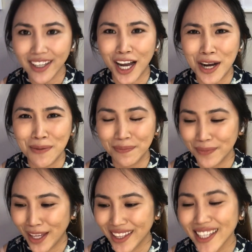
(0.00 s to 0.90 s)

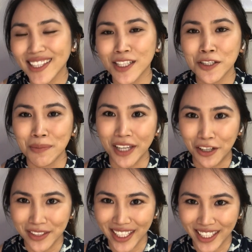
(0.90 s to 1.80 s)
I think this is a bit
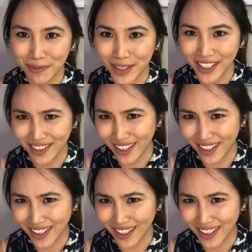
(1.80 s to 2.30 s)
outdated because